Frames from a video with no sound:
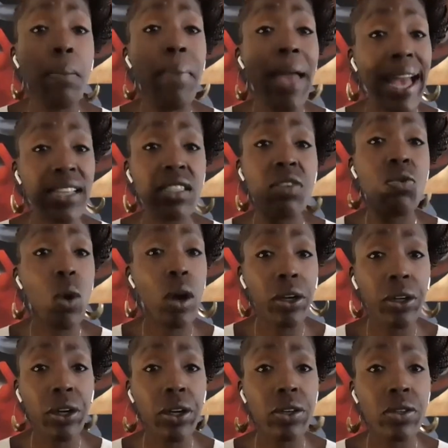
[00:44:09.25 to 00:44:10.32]
On the
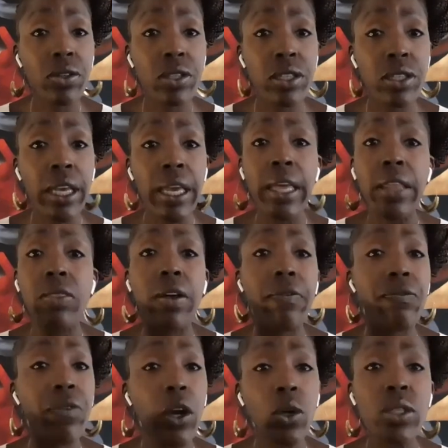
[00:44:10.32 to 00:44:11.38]
backs of workers.
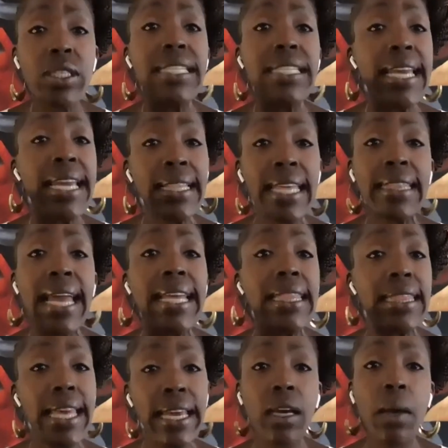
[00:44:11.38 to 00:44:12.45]
The first
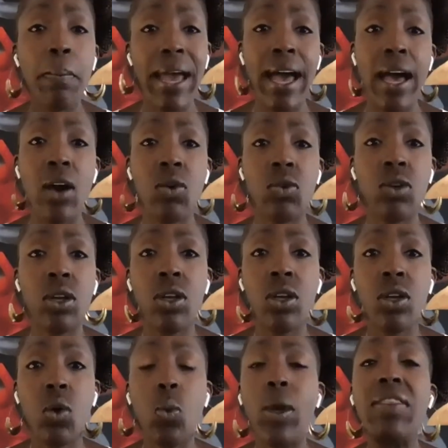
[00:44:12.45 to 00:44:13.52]
thing that they think
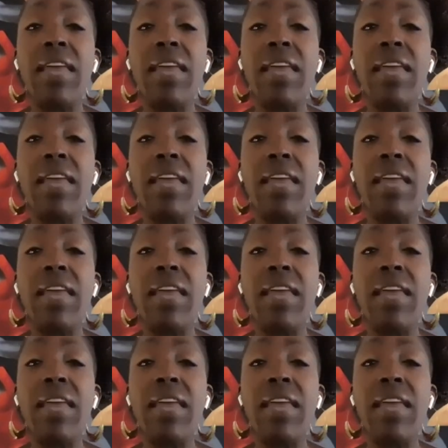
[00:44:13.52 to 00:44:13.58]
about